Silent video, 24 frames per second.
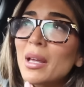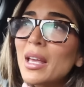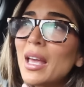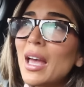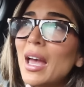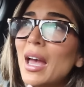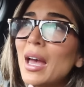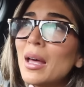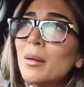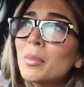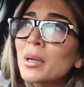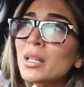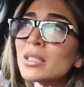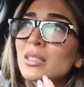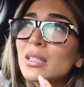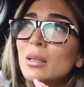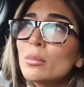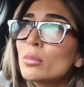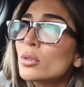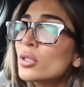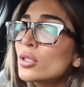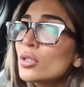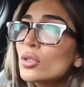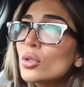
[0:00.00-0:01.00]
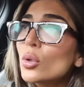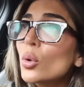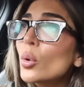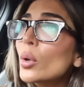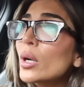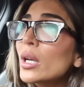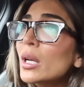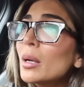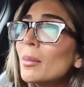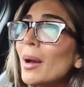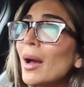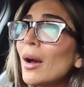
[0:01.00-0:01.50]
McCann because I wasn't
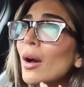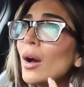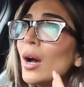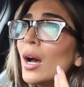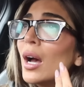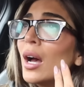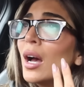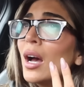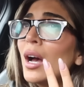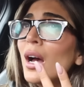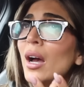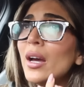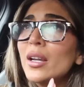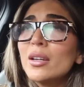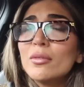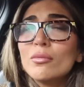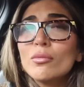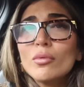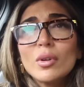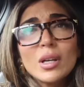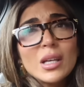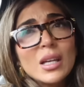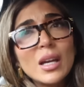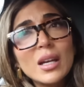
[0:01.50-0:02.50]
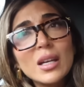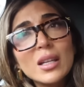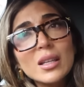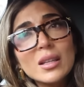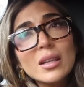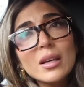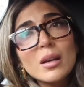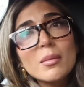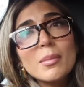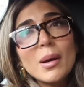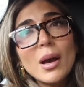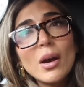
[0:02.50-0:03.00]
talking about her, I didn't read
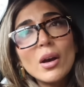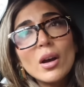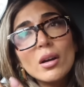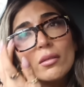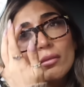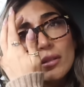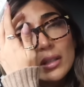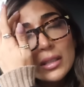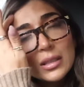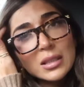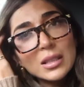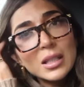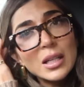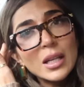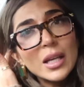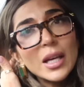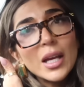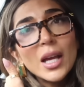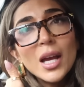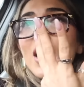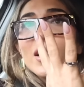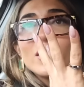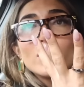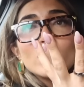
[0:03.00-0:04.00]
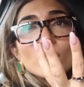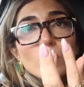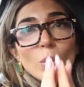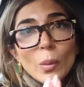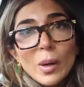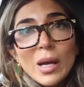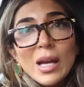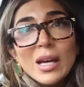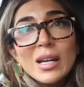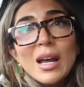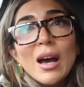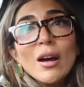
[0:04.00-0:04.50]
anything about her recently. It's
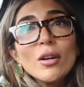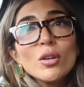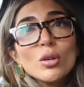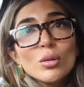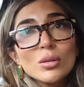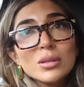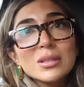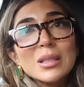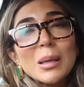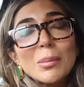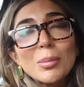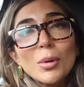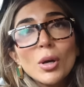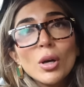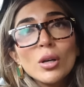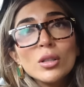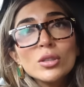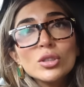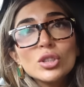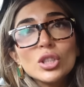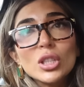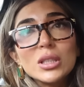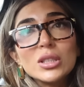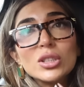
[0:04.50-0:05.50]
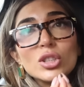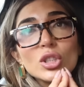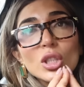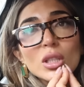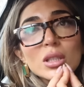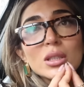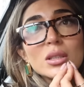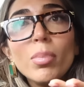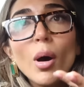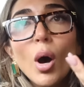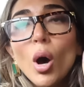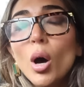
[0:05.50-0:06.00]
weird how your subconscious
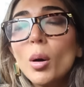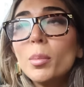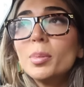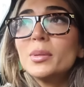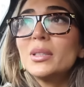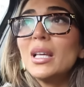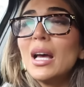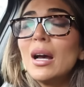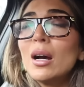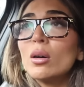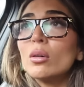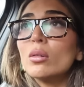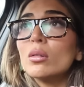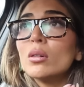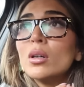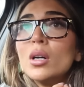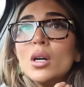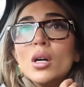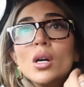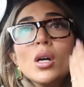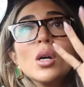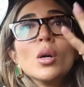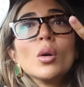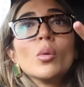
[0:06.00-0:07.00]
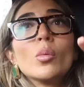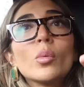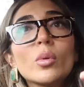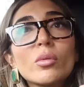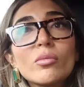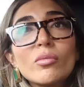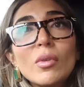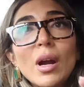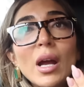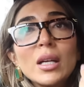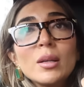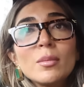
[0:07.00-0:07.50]
just pops out
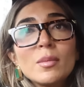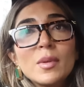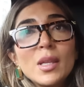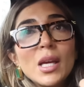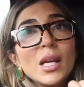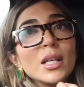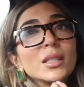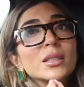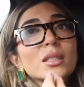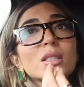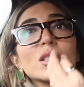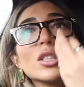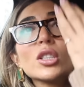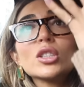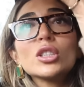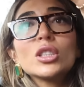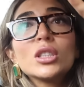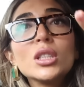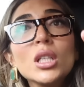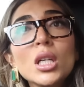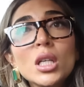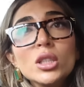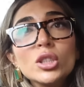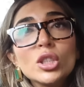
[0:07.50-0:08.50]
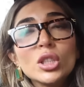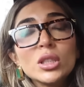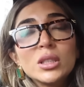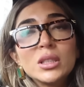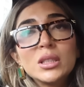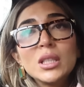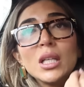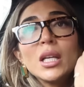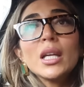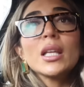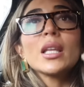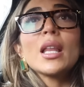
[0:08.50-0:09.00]
with random things that are just,
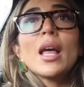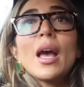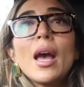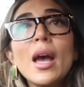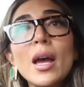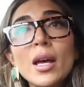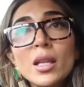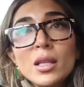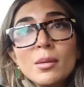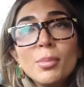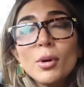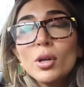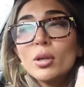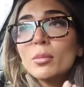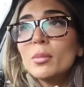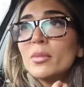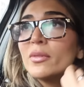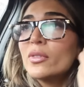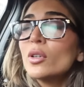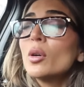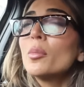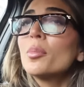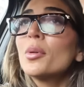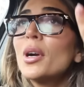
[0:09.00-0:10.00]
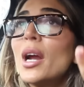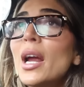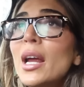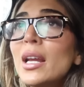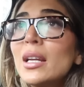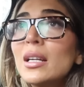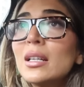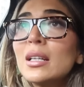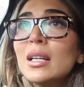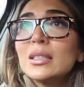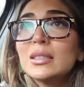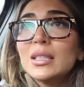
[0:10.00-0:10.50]
just sitting there in the bottom of your
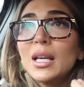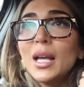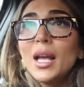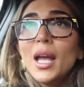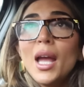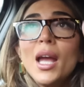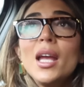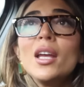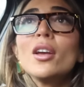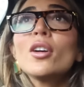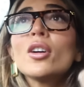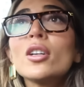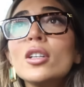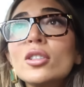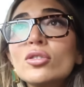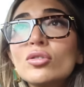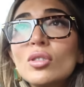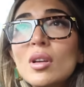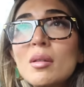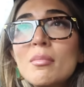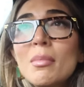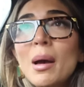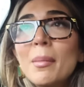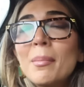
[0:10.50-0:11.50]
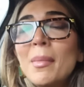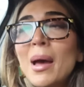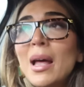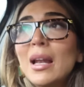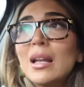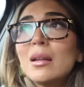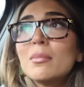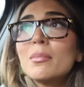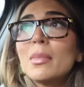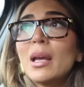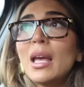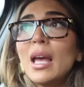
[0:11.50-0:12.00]
brain and it's like, hey, you're gonna dream about
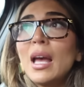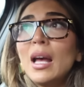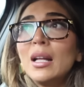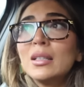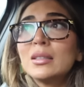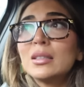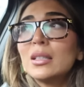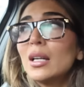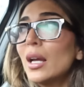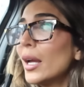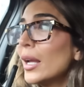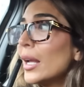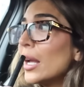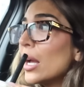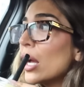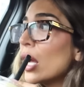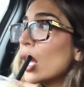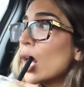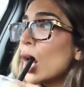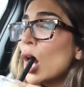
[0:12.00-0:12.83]
Madeleine McCann tonight.